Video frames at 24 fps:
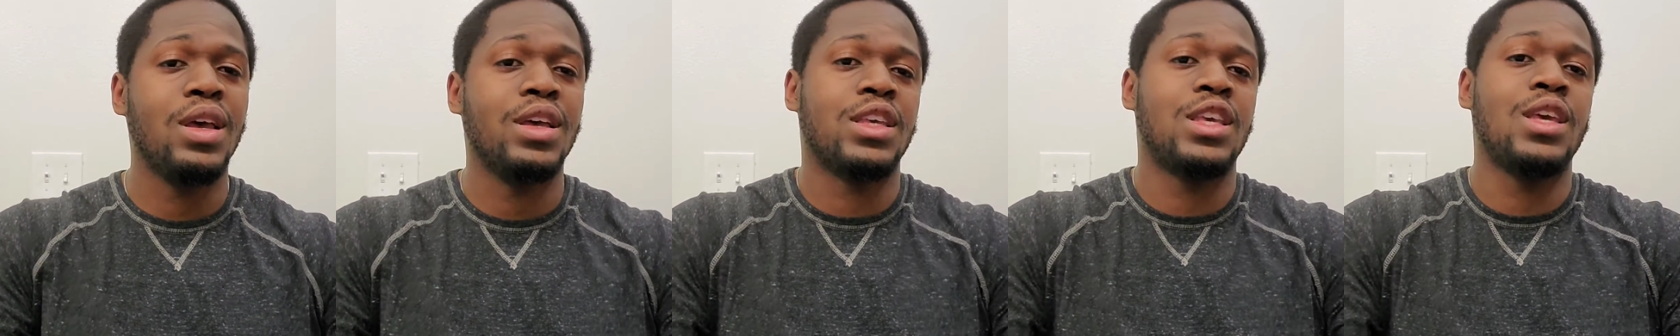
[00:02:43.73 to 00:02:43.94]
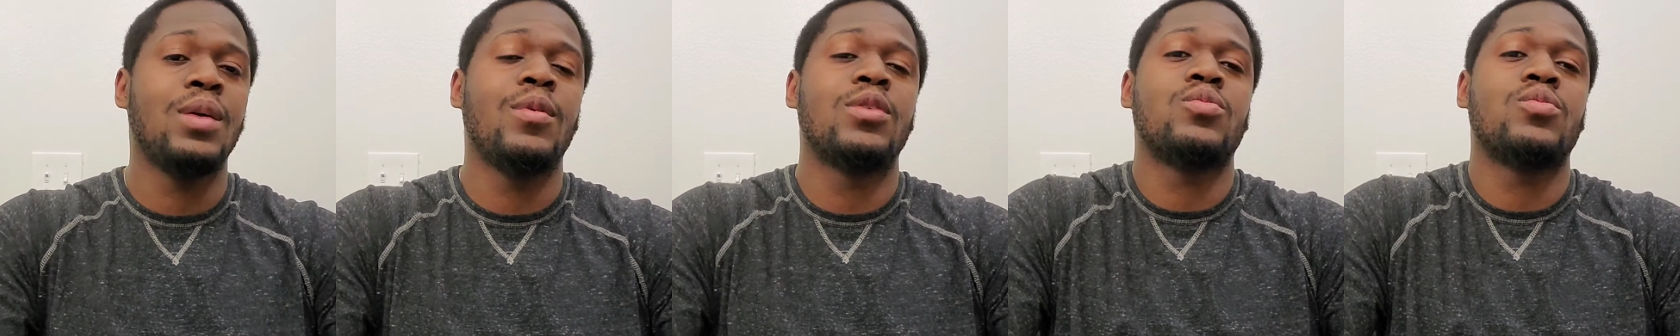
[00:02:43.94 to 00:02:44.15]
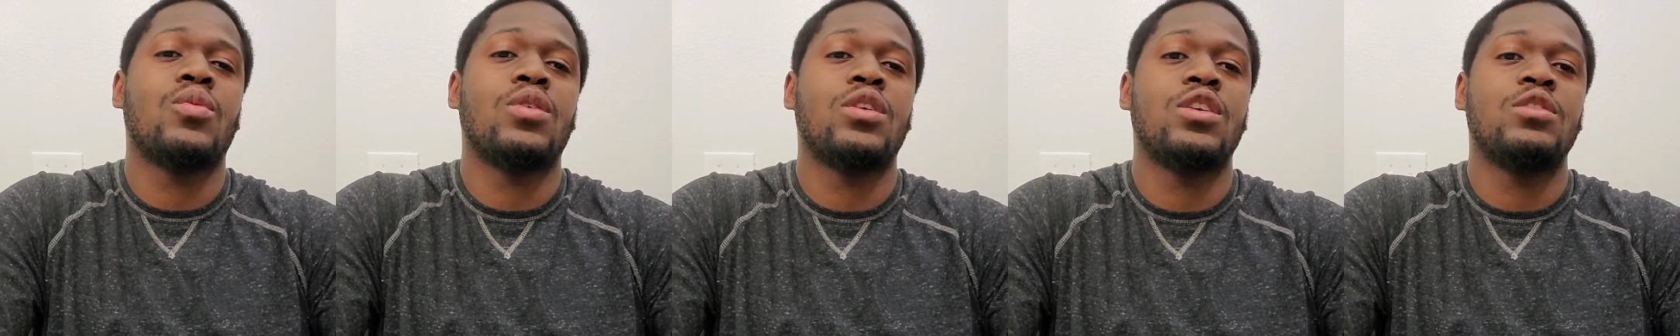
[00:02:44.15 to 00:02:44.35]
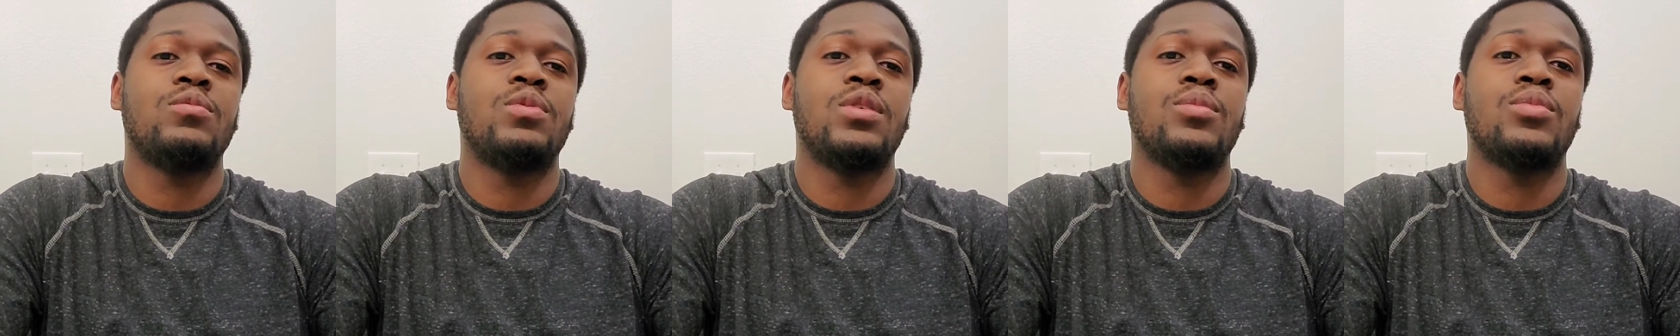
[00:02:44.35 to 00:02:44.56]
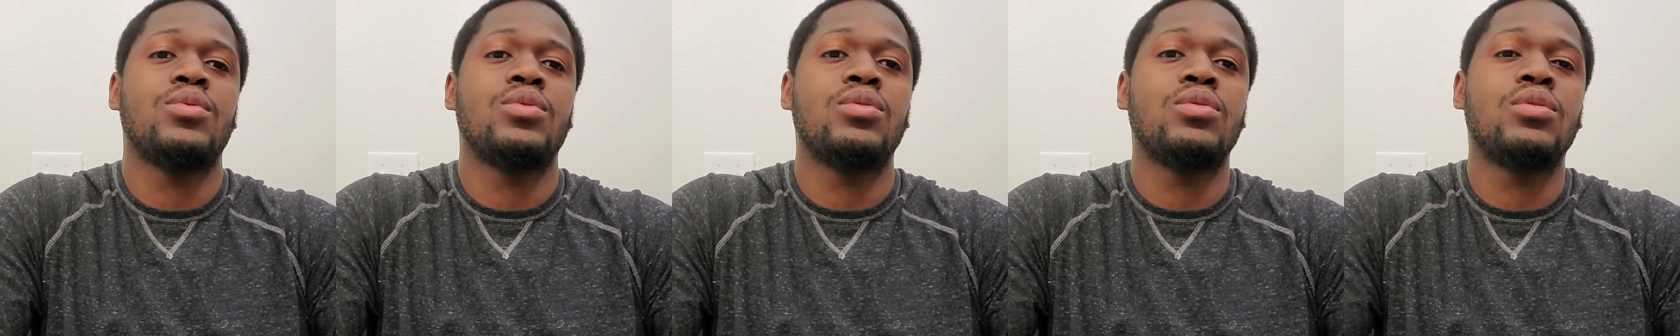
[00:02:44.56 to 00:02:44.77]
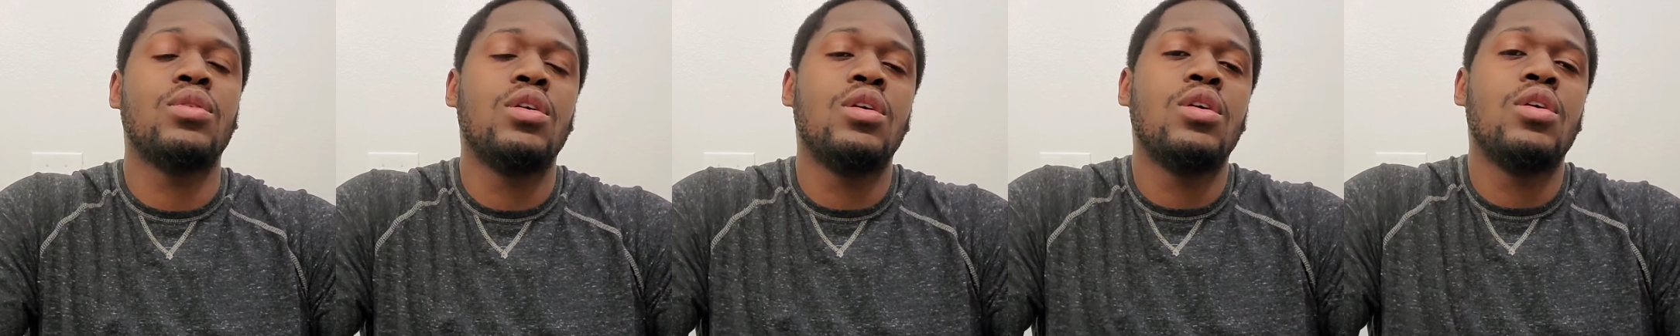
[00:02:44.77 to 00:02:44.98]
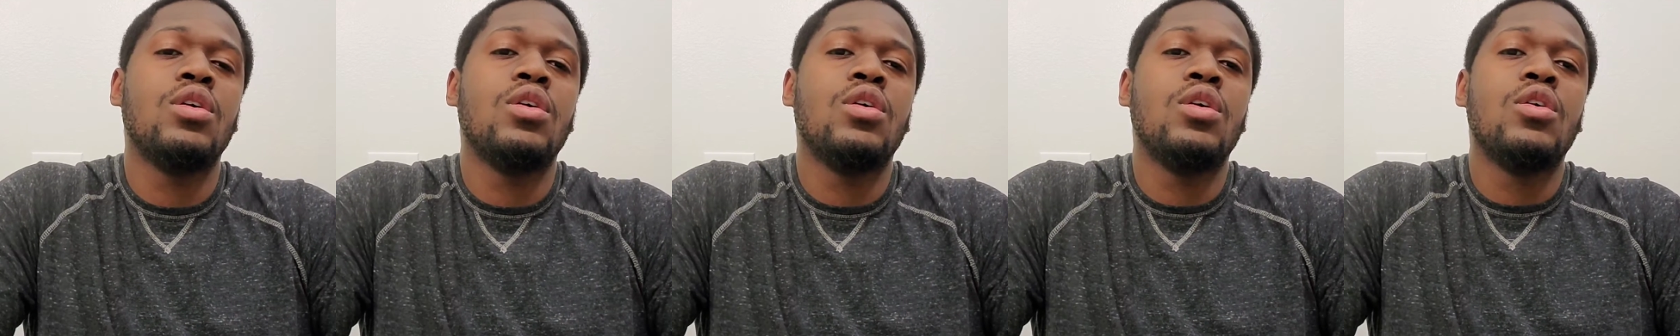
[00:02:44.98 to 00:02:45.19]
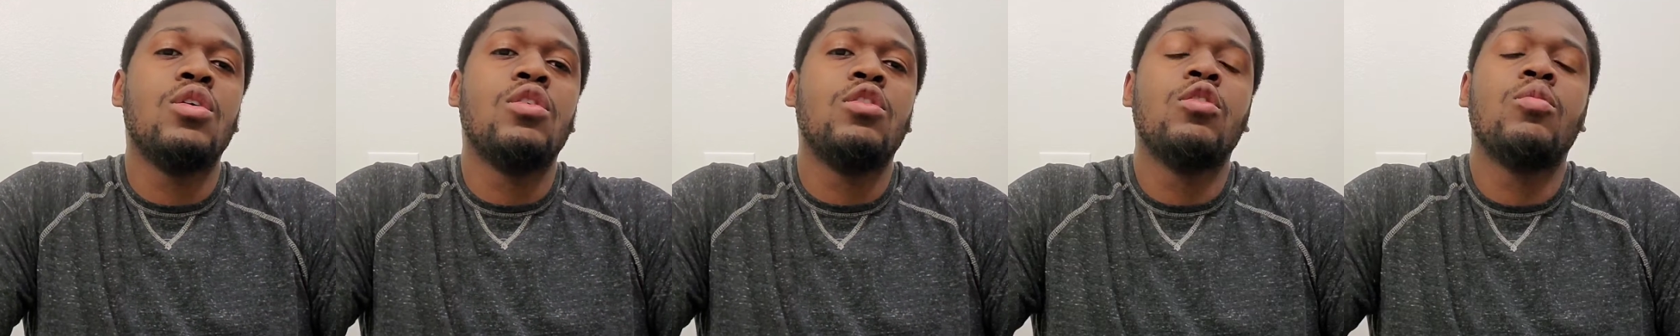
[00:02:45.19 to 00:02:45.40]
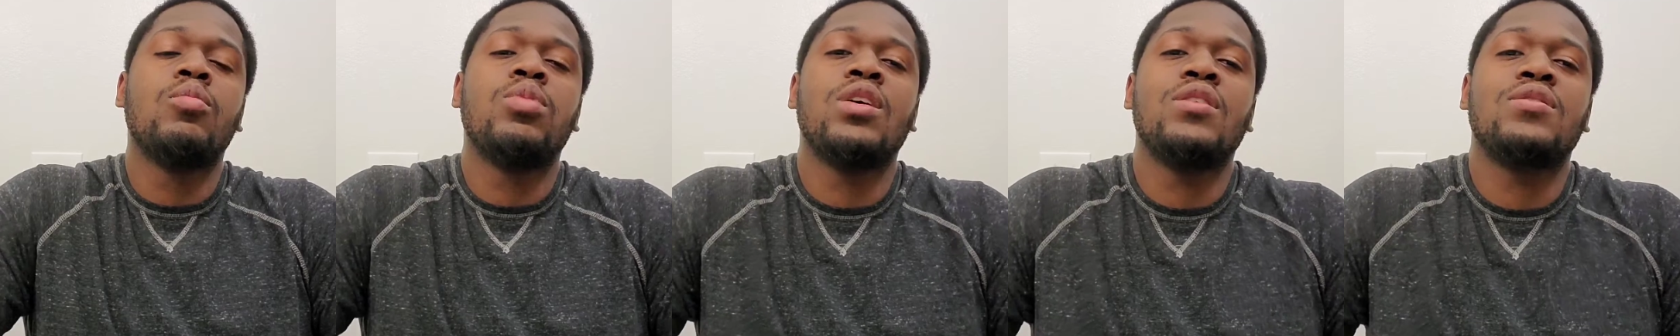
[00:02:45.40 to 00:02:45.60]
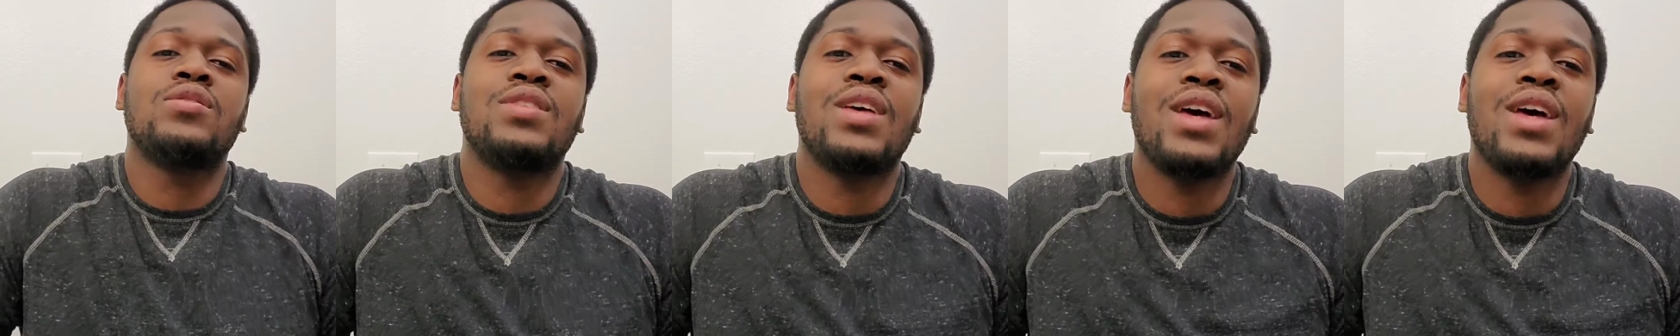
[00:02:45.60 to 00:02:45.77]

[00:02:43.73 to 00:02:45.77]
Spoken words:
And Kipo is one of those people who believes